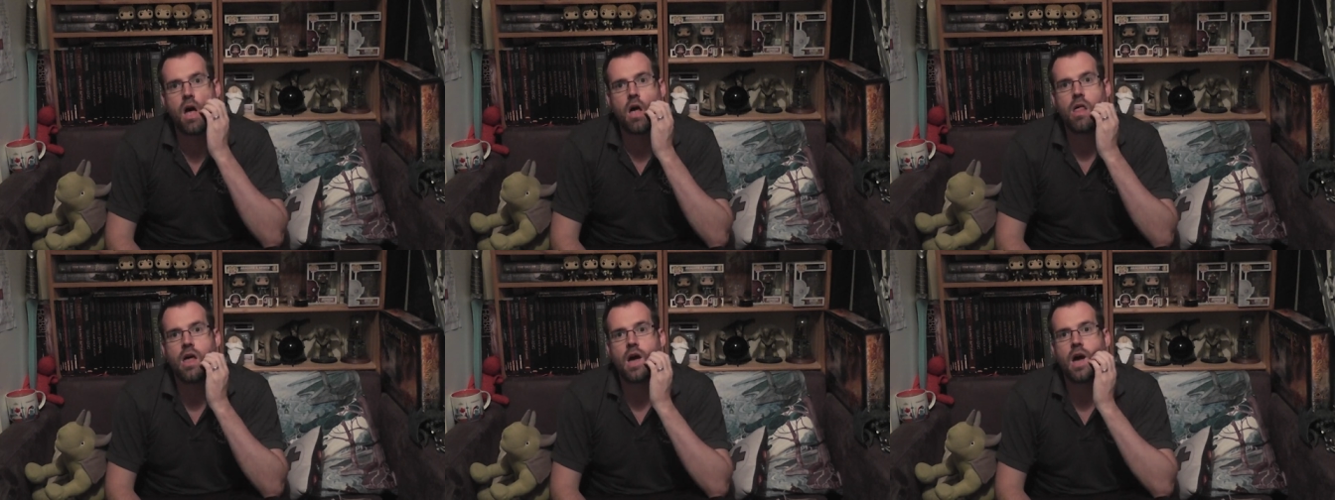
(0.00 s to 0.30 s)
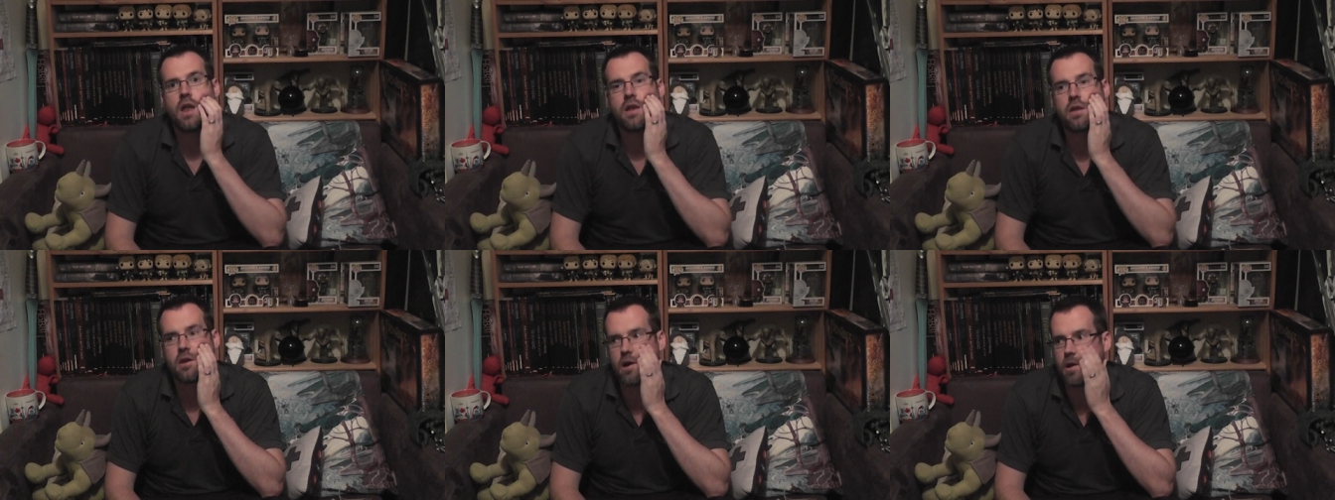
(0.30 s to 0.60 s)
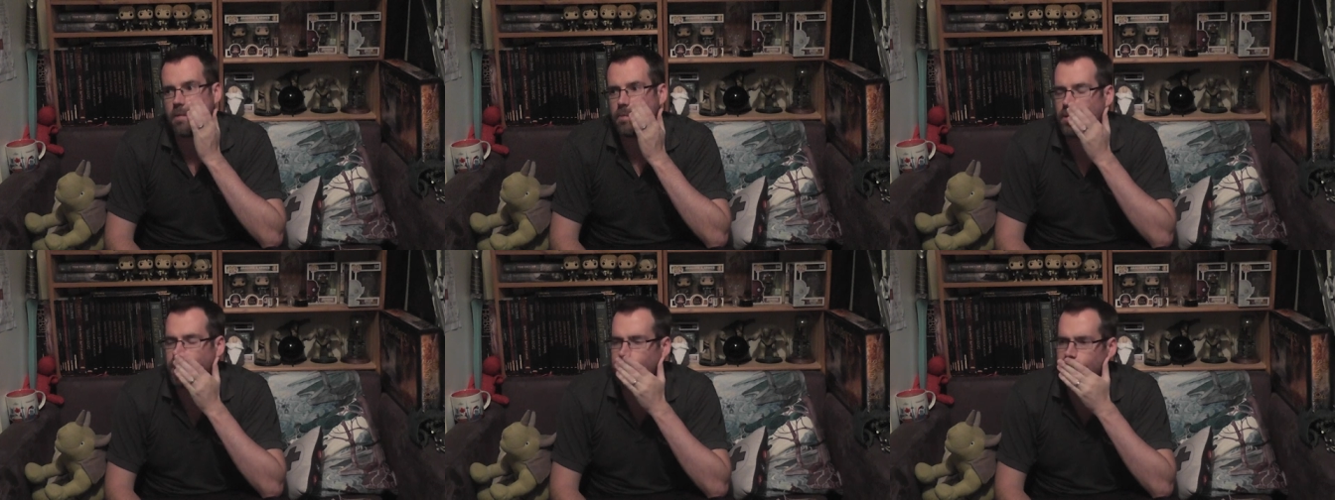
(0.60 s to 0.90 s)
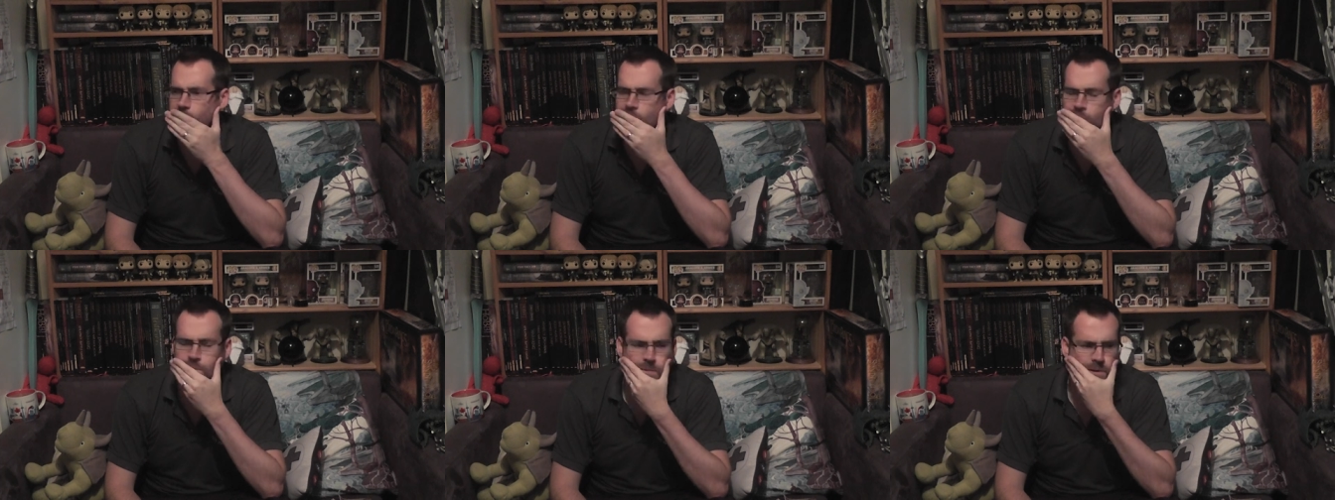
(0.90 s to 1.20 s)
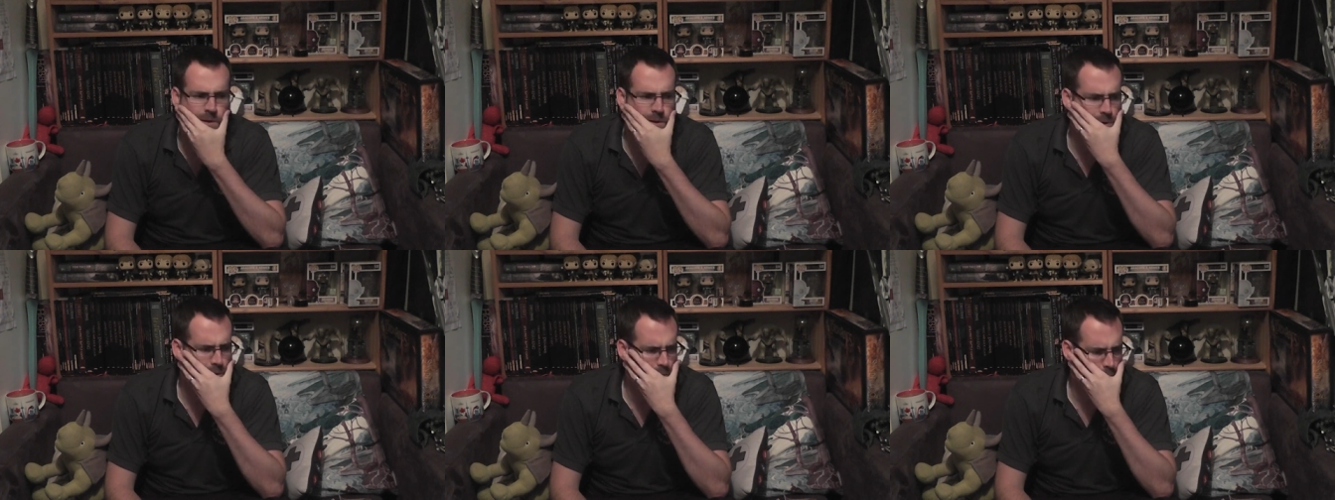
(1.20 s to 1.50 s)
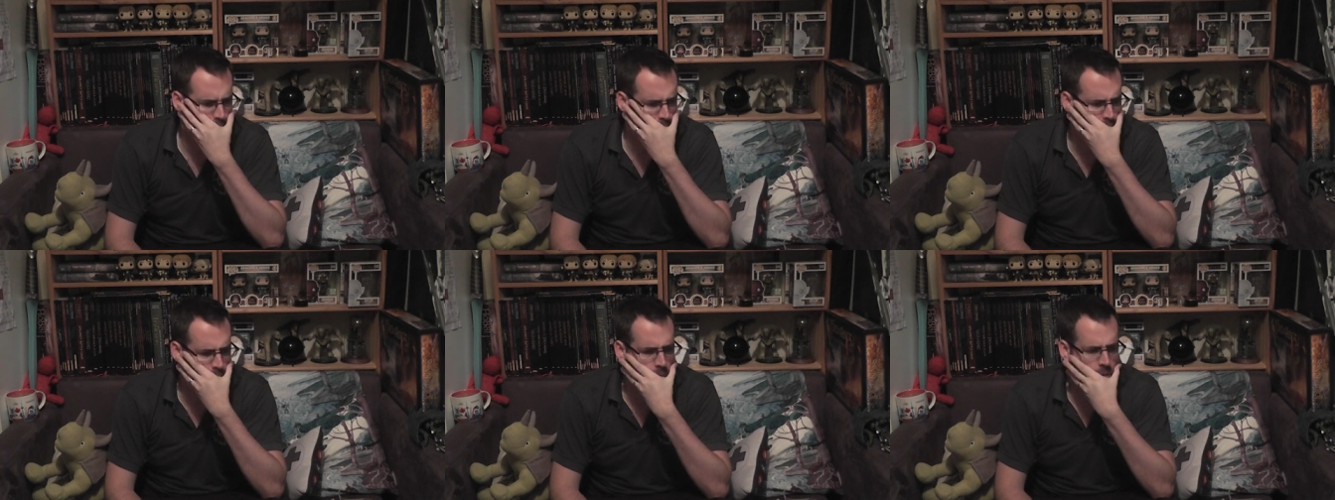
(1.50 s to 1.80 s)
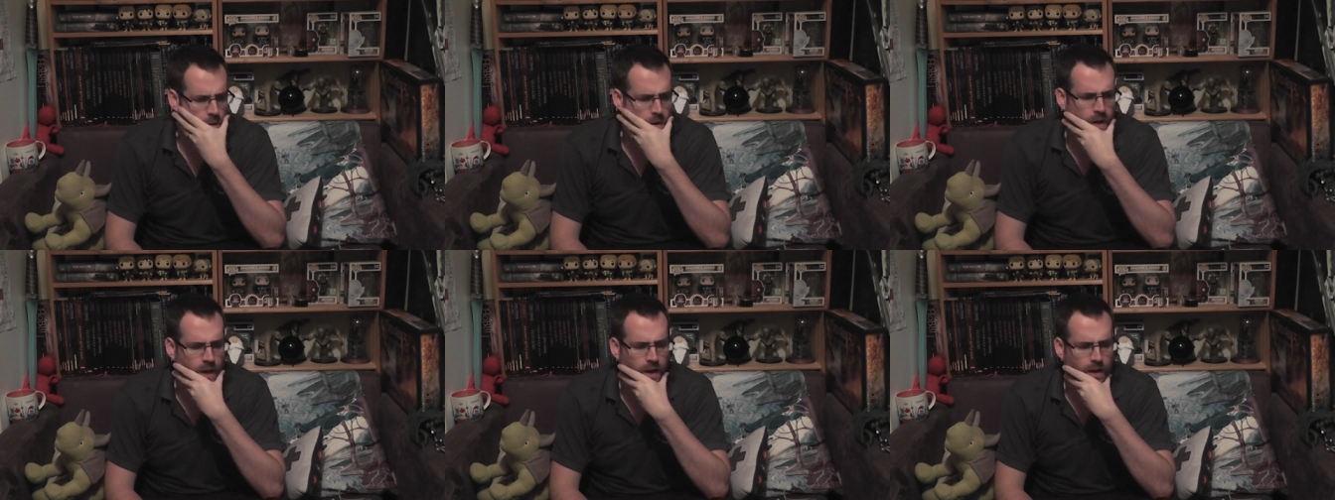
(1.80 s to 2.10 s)
that I presume is
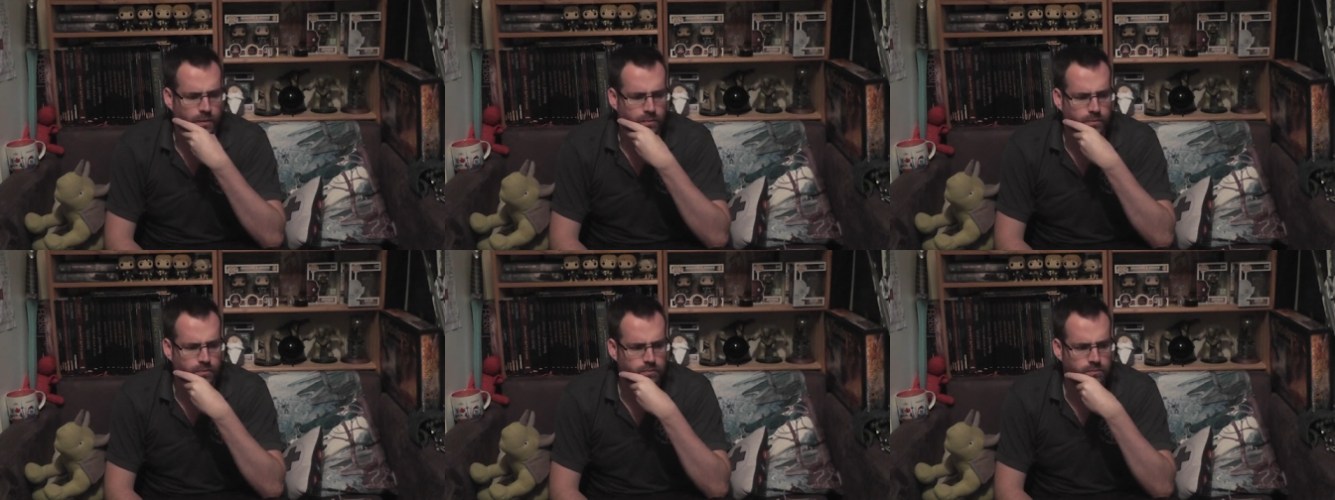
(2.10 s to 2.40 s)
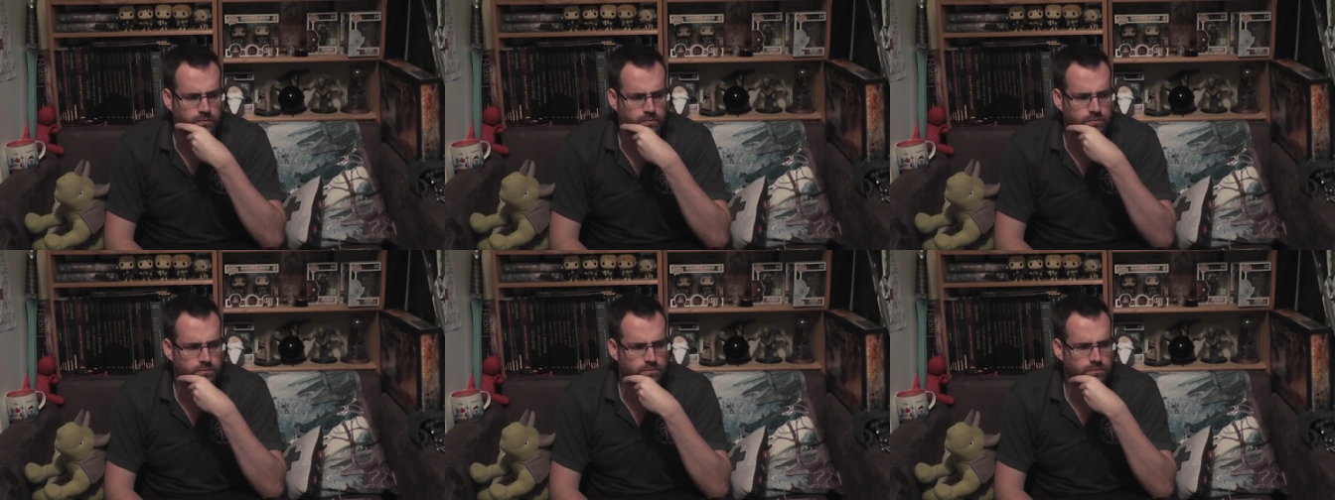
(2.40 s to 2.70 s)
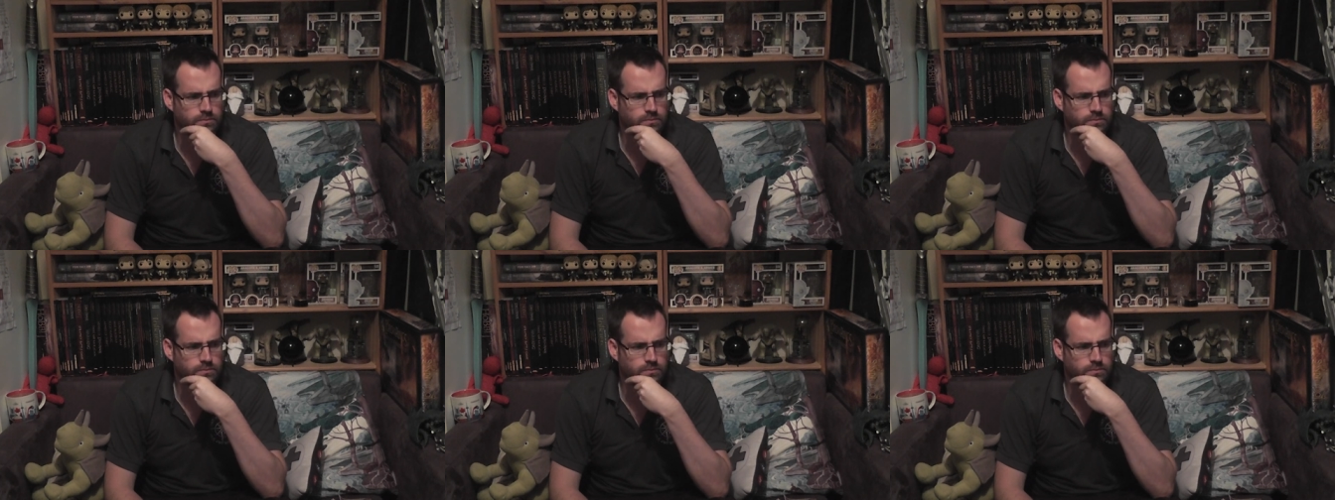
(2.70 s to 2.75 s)
called um,